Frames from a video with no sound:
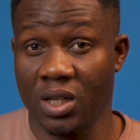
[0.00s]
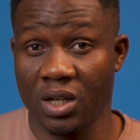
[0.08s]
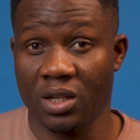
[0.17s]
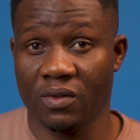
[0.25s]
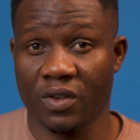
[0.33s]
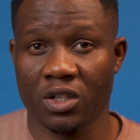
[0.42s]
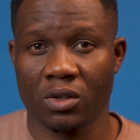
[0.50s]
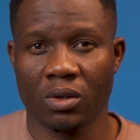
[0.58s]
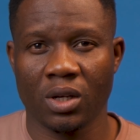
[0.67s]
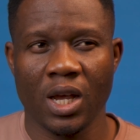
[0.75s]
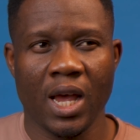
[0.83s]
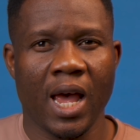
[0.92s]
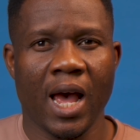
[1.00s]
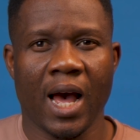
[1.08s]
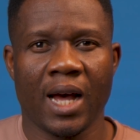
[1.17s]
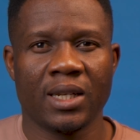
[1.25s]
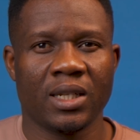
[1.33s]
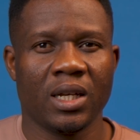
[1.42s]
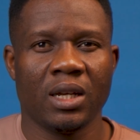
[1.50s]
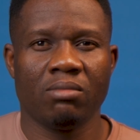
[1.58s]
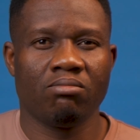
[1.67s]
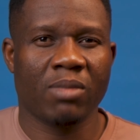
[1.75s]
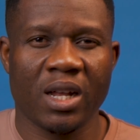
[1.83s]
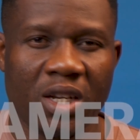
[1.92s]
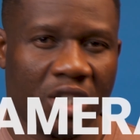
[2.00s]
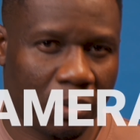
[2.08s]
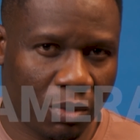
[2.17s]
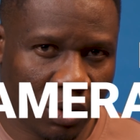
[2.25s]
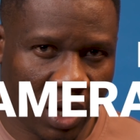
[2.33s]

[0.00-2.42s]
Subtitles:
gigs version, and manageable